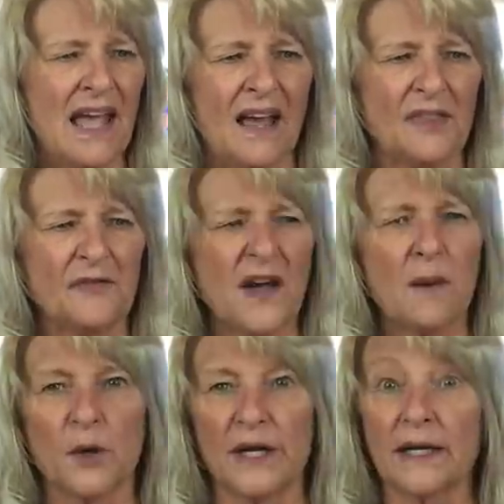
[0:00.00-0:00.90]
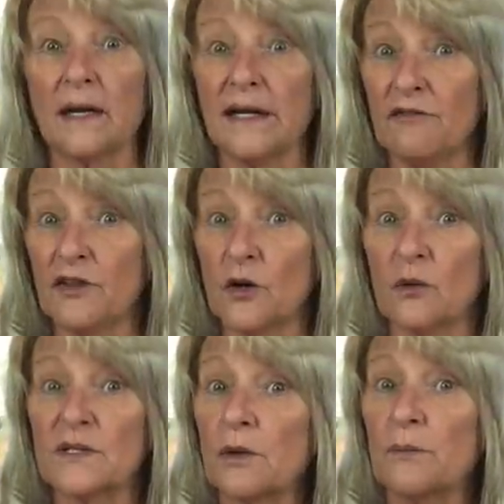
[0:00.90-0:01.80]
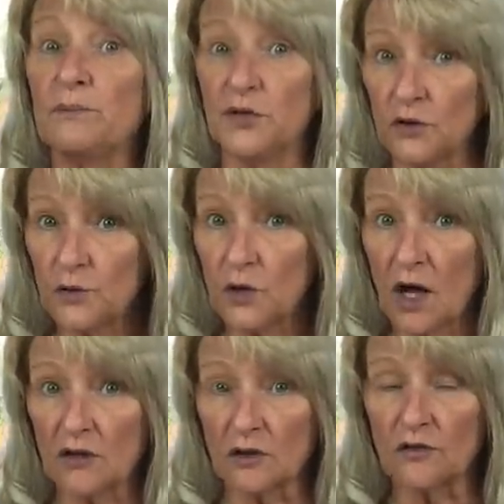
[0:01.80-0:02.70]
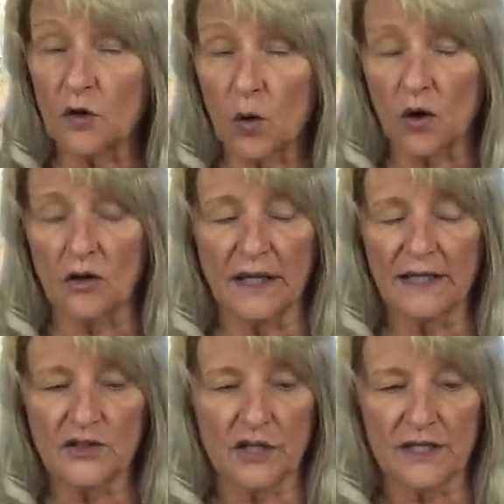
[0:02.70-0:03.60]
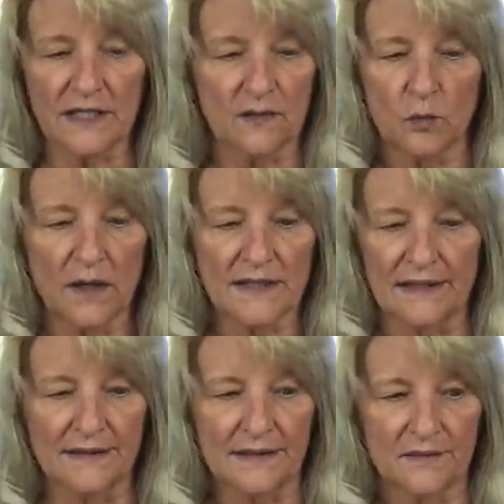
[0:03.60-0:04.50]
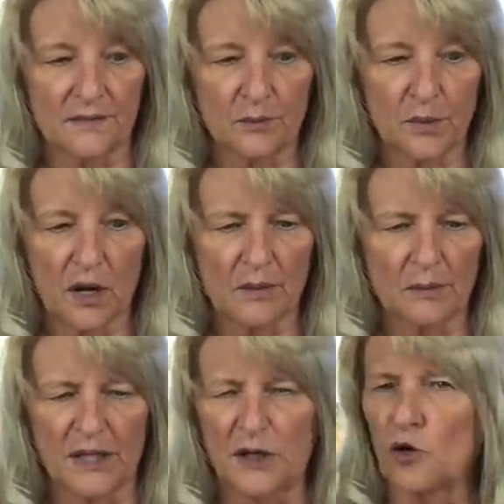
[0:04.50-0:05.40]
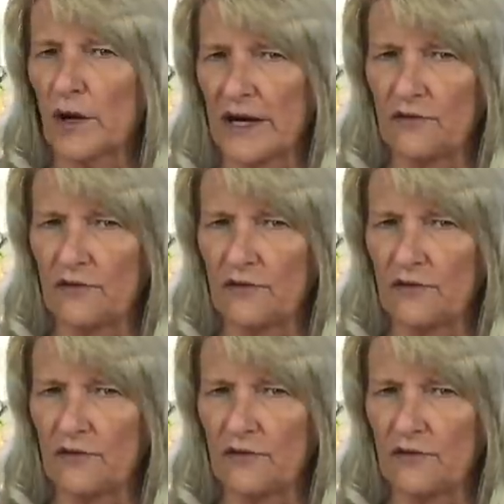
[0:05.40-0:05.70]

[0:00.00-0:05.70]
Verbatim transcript: And the fabric, even though it was a beautiful color of coral, it just wasn't probably great